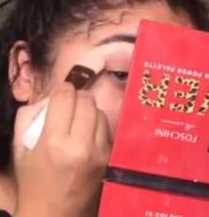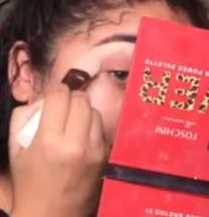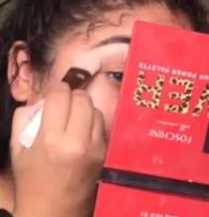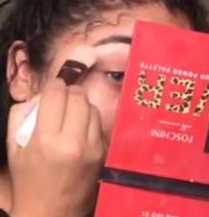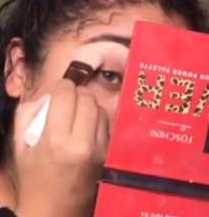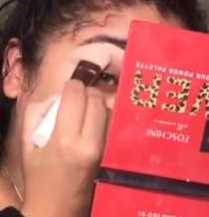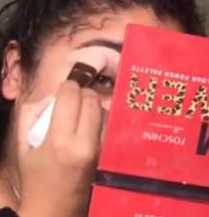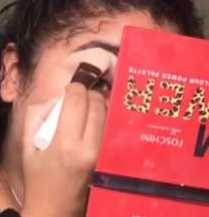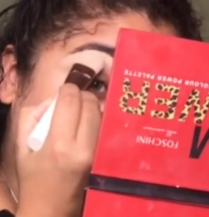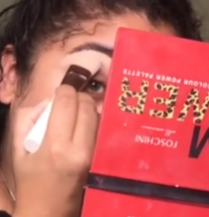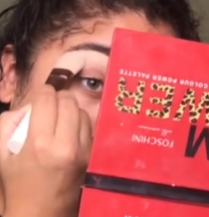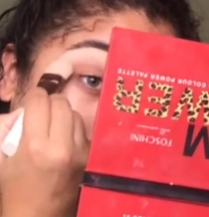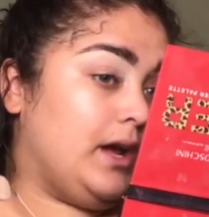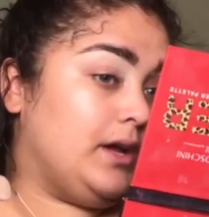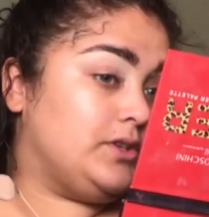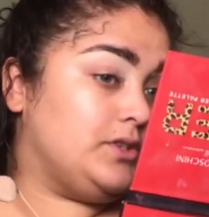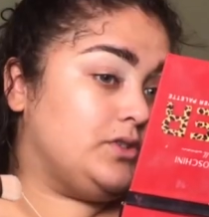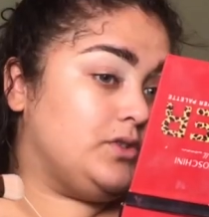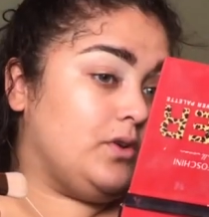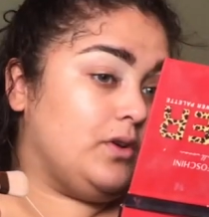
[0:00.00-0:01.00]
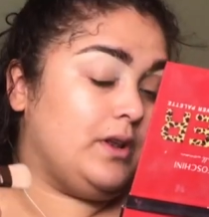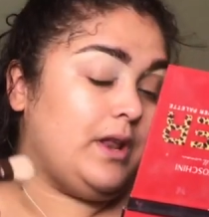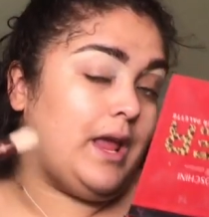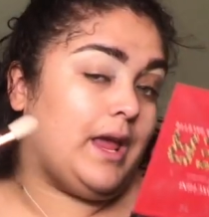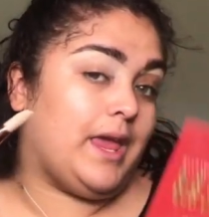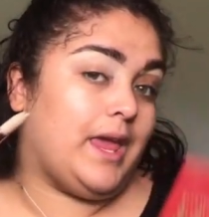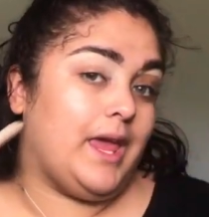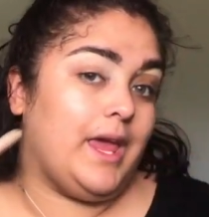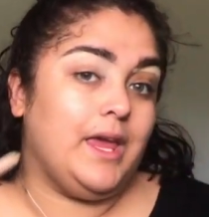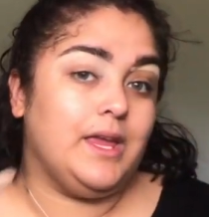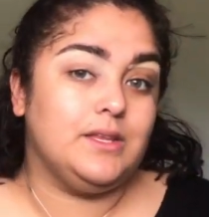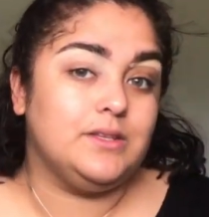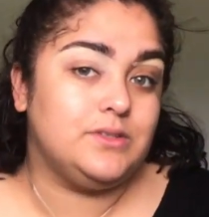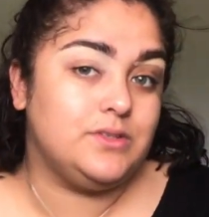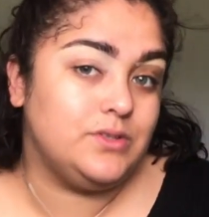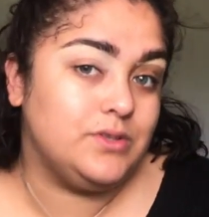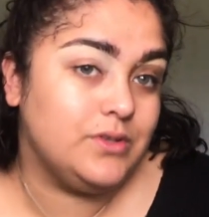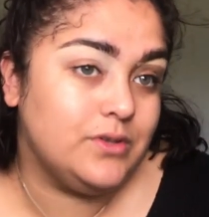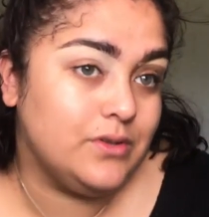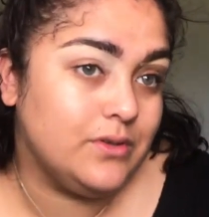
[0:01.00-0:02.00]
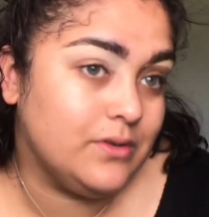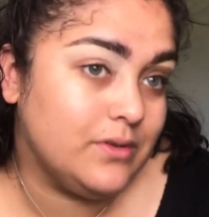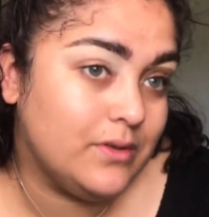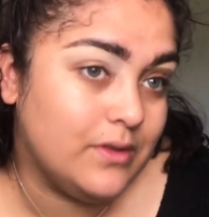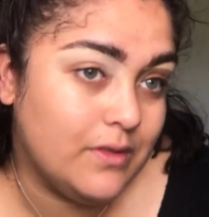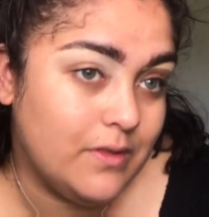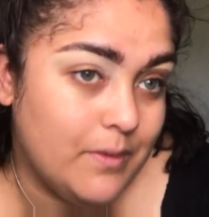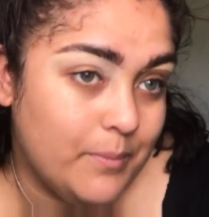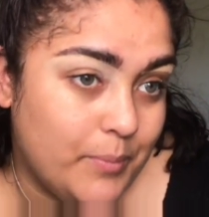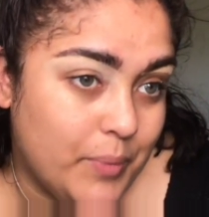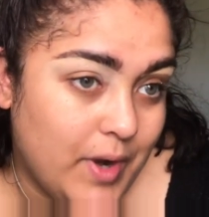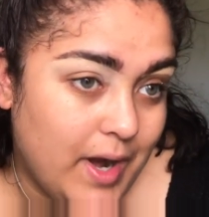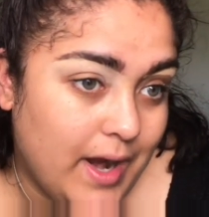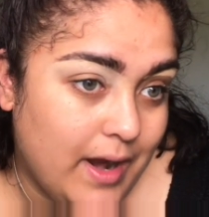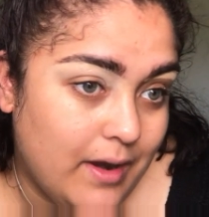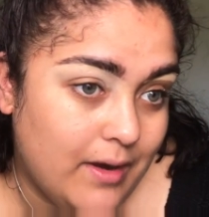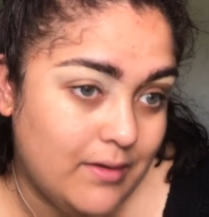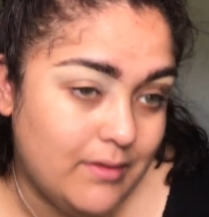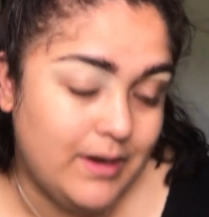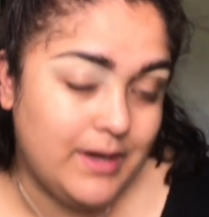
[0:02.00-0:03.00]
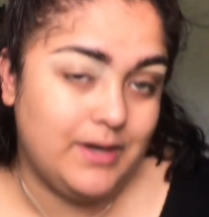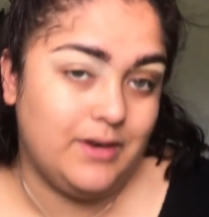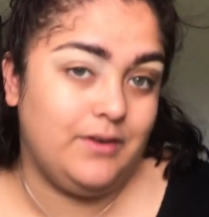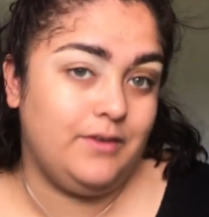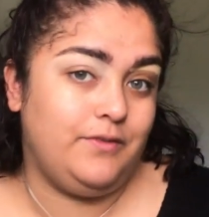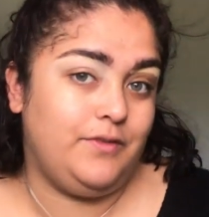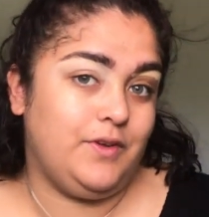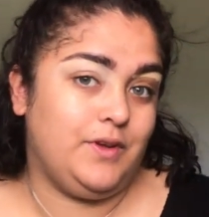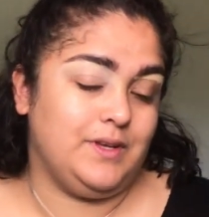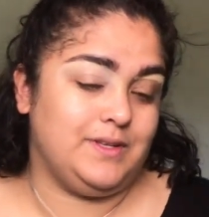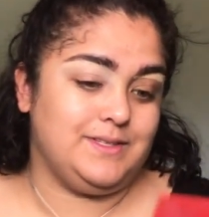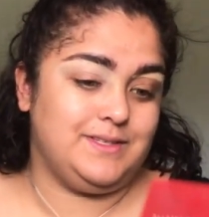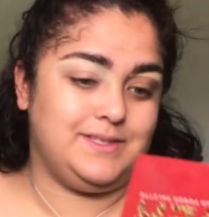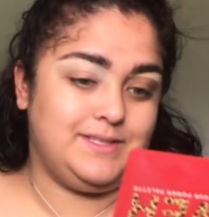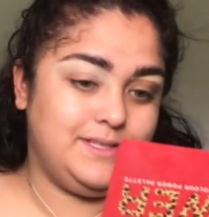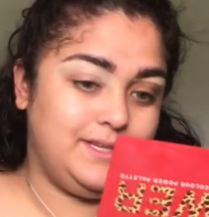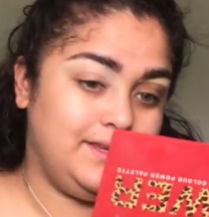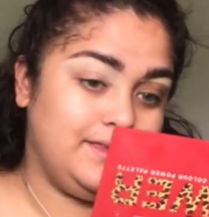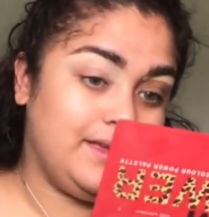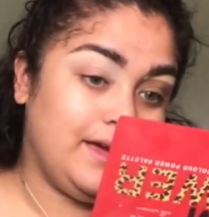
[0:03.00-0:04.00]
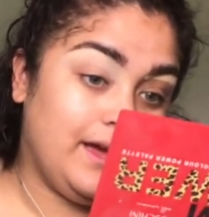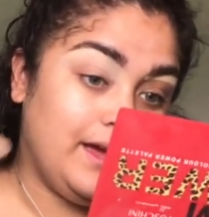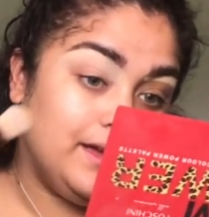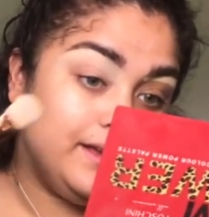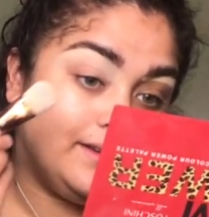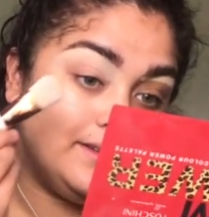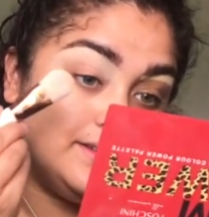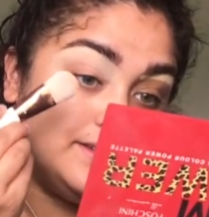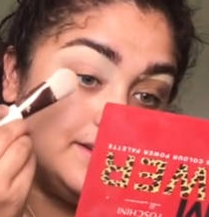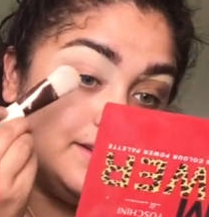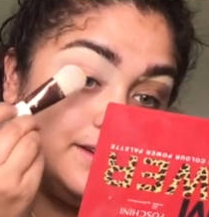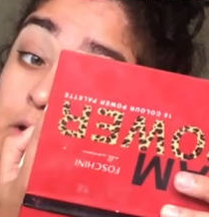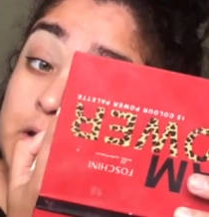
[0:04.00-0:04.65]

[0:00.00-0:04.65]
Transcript: I just got like into the brow. I don't know if you can see that.